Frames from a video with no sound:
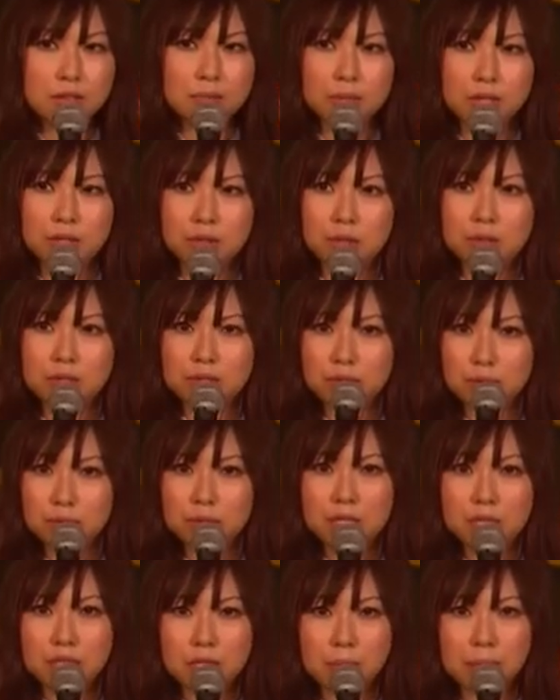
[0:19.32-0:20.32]
Because
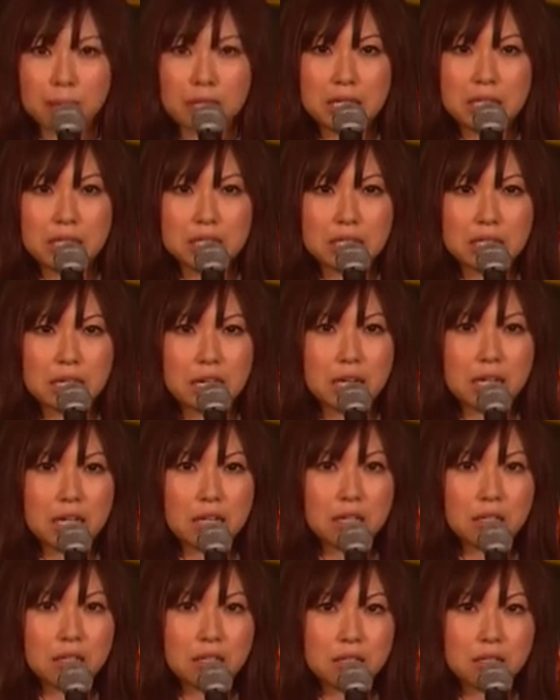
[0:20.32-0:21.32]
all the Japanese
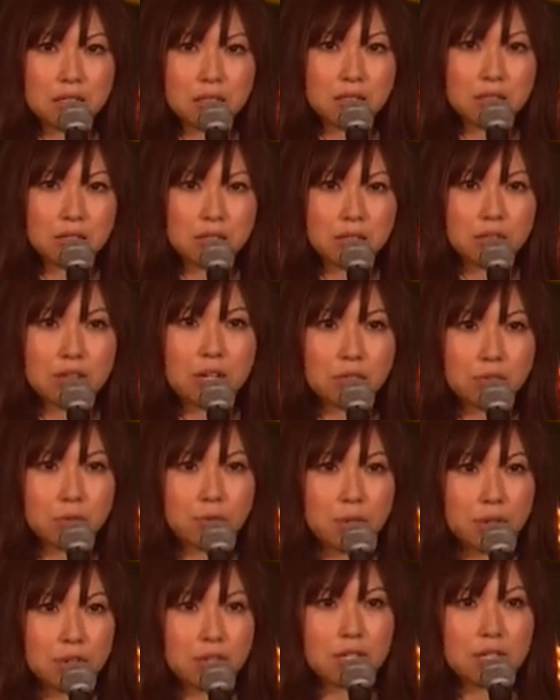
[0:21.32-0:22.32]
are still at
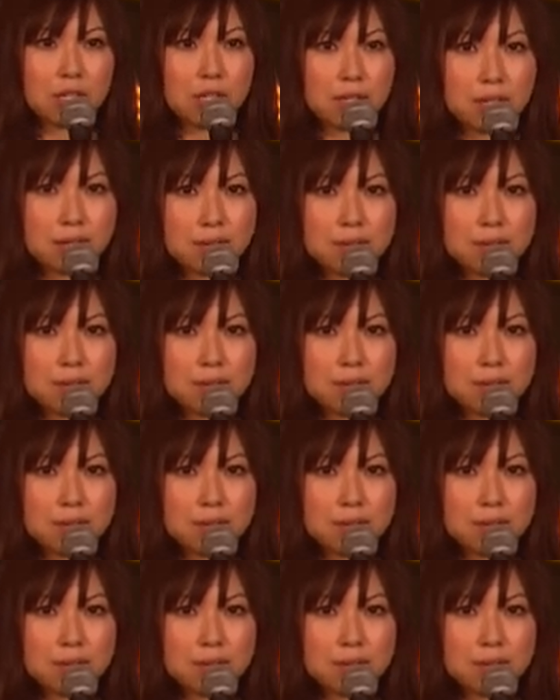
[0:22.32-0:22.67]
work.